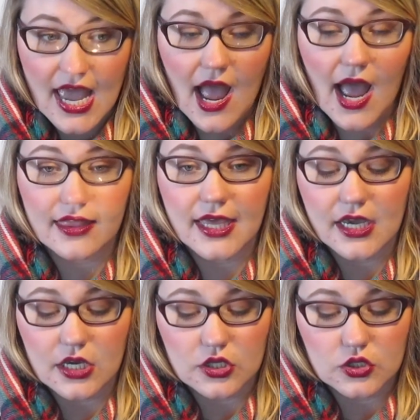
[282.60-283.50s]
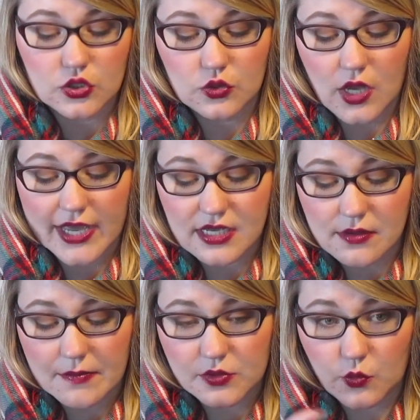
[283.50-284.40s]
I
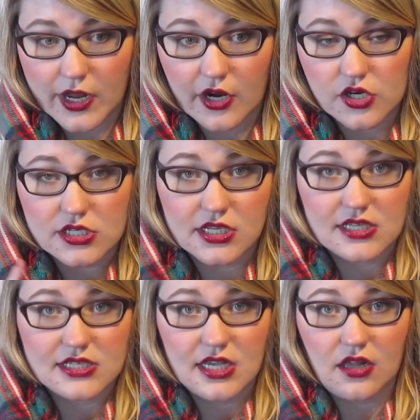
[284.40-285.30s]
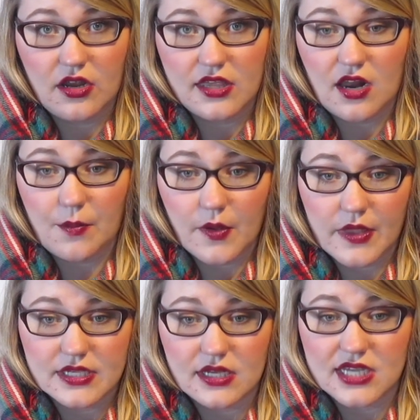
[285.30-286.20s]
sometimes wear just concealer and then I'll put
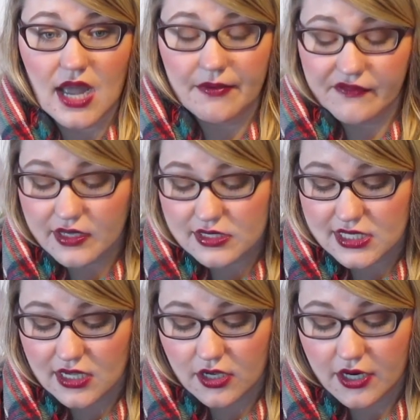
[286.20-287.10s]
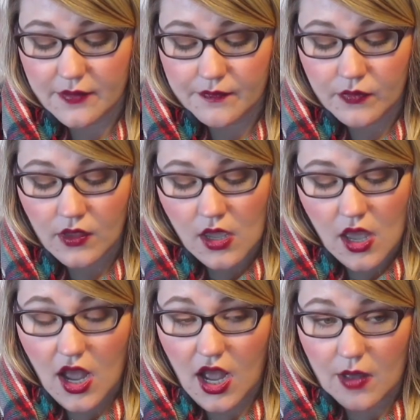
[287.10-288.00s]
this on top of concealer
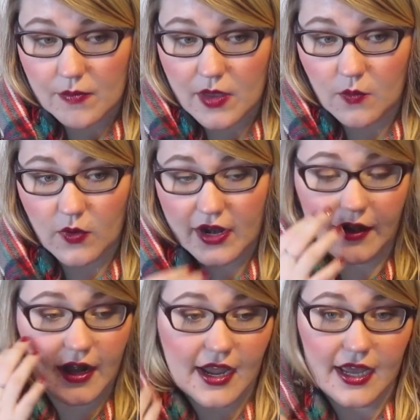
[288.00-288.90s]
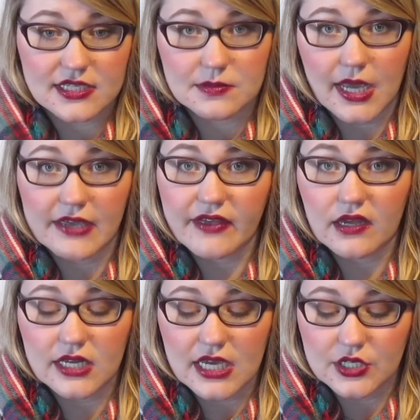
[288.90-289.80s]
and wear it as my
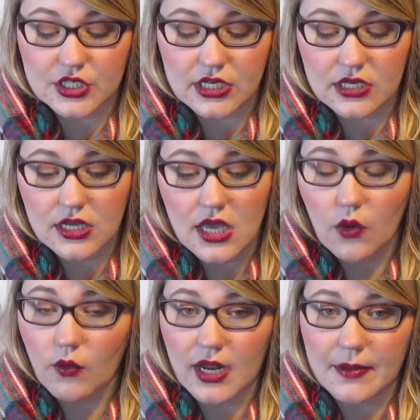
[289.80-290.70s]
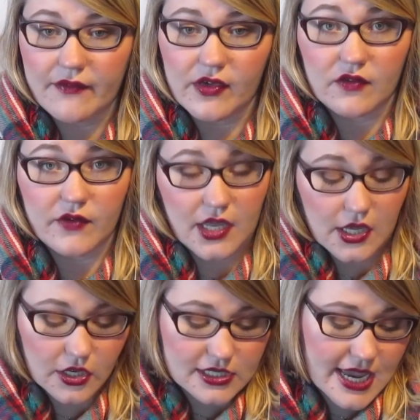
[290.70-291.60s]
foundation when I'm having a really
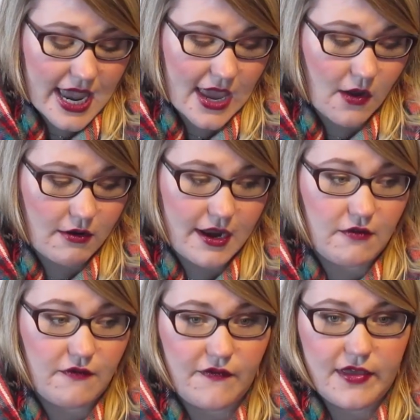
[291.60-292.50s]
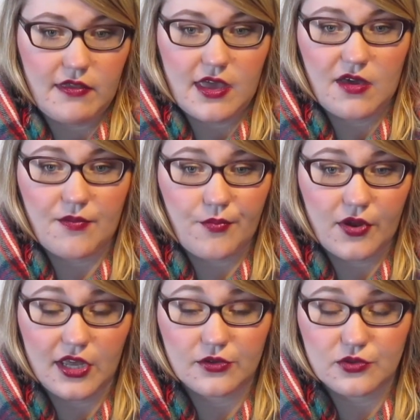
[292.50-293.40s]
good day or I don't feel like
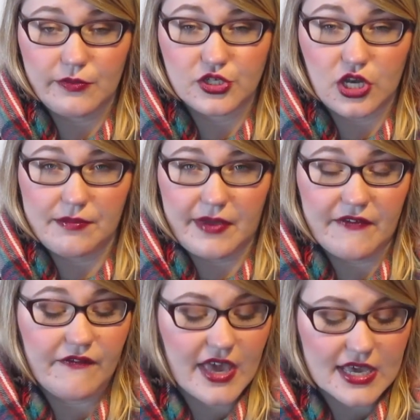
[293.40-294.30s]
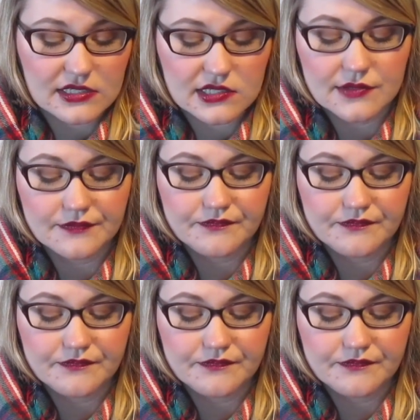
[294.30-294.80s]
putting too much on my face.